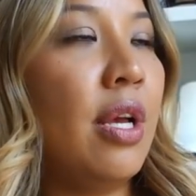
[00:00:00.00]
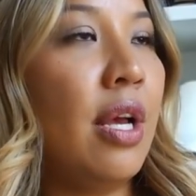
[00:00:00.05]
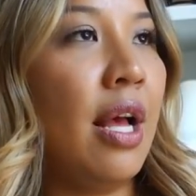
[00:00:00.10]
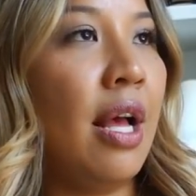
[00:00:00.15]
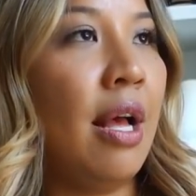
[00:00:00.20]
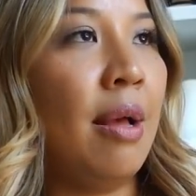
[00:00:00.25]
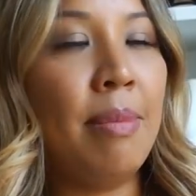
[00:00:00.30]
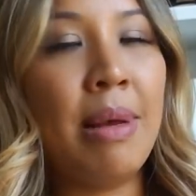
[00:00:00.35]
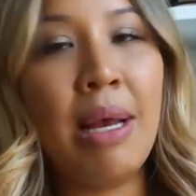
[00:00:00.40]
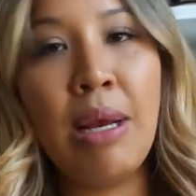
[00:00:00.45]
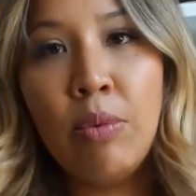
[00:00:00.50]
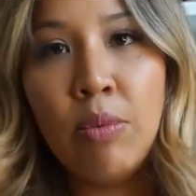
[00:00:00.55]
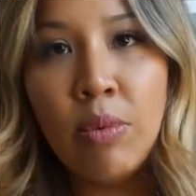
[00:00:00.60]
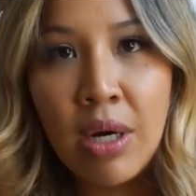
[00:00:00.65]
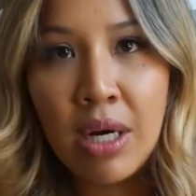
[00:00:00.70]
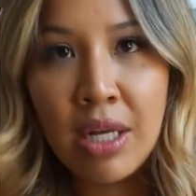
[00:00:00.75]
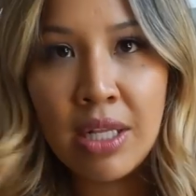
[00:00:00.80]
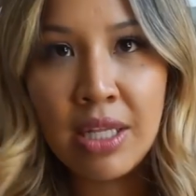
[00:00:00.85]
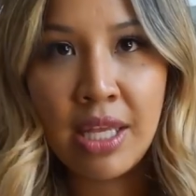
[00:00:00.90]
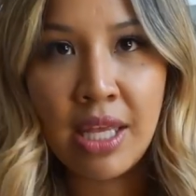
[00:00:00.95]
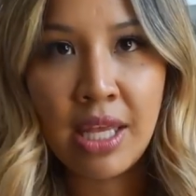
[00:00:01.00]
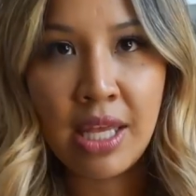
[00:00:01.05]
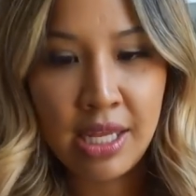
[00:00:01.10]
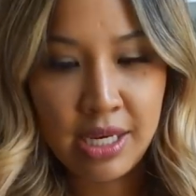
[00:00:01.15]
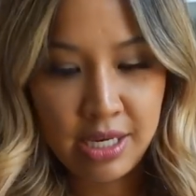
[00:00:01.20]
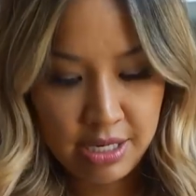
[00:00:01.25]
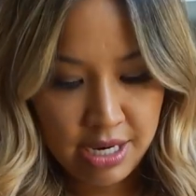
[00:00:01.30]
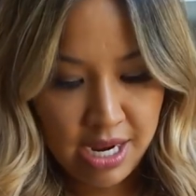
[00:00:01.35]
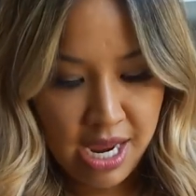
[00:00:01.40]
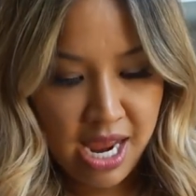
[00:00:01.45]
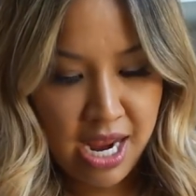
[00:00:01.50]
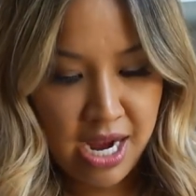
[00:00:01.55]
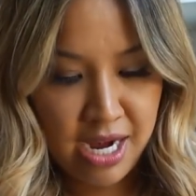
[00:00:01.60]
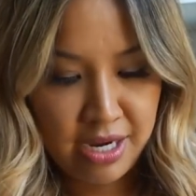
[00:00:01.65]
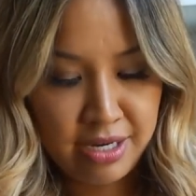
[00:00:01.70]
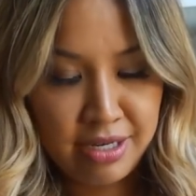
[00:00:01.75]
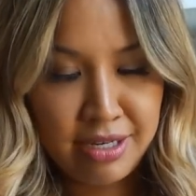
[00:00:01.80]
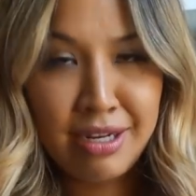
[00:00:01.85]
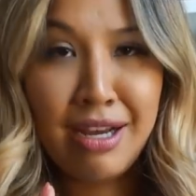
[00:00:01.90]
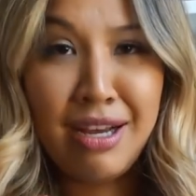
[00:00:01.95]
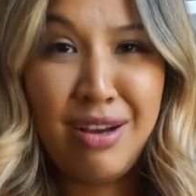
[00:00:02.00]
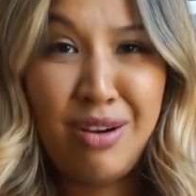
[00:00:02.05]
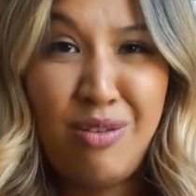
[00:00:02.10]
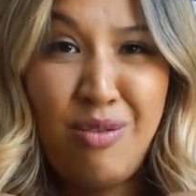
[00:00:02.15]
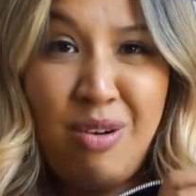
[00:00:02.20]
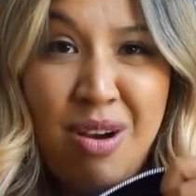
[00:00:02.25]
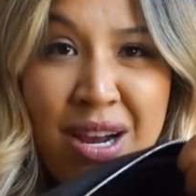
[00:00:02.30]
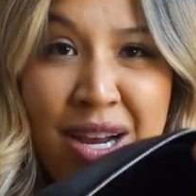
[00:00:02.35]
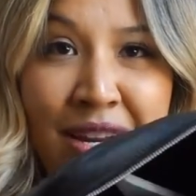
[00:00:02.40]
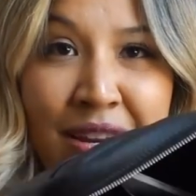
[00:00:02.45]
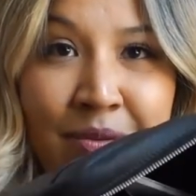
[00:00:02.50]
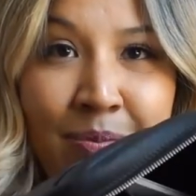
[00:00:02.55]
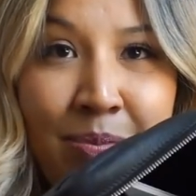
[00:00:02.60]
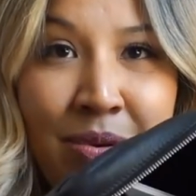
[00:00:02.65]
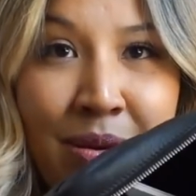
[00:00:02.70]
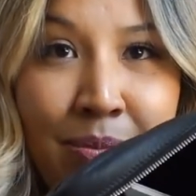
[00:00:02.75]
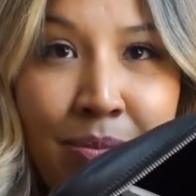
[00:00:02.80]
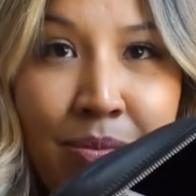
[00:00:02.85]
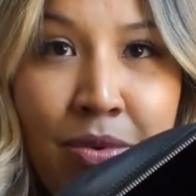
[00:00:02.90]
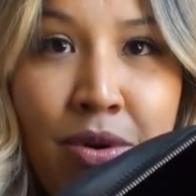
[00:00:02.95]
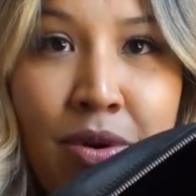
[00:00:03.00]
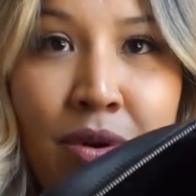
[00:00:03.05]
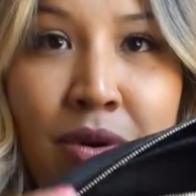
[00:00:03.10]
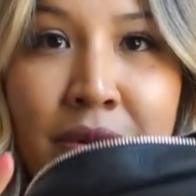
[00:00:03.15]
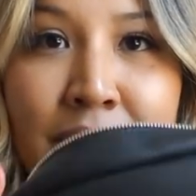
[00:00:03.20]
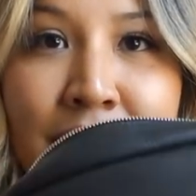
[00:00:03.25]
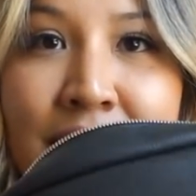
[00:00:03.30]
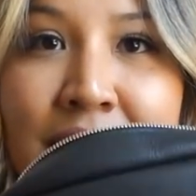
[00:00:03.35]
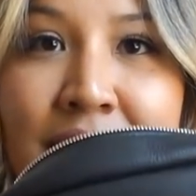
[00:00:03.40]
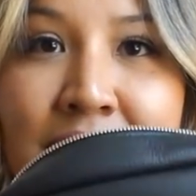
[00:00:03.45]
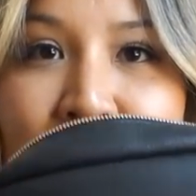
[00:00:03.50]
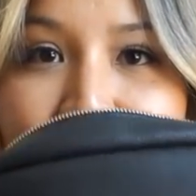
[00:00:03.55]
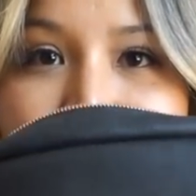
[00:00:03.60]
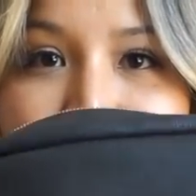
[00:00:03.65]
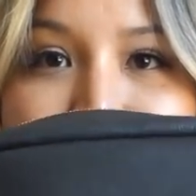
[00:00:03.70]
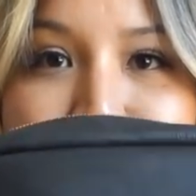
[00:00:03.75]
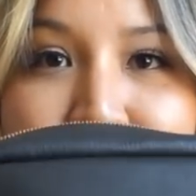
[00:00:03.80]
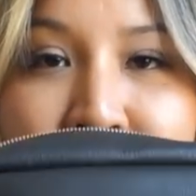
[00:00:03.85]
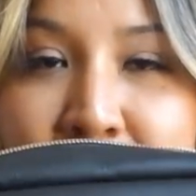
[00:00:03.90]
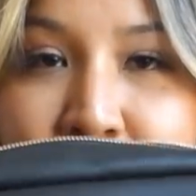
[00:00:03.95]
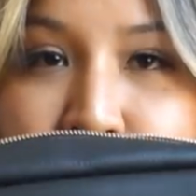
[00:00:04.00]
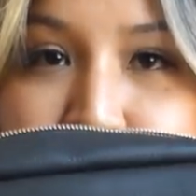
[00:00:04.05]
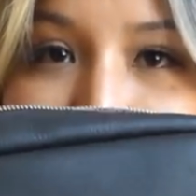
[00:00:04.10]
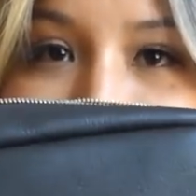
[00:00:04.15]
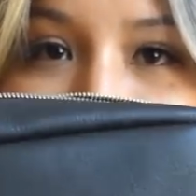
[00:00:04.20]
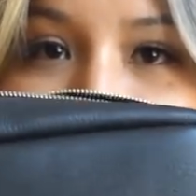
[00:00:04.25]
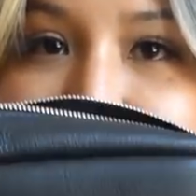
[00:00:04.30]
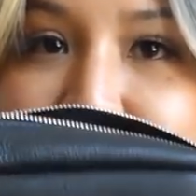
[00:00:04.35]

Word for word: uh, my wallet, and quite a bit more. This is much bigger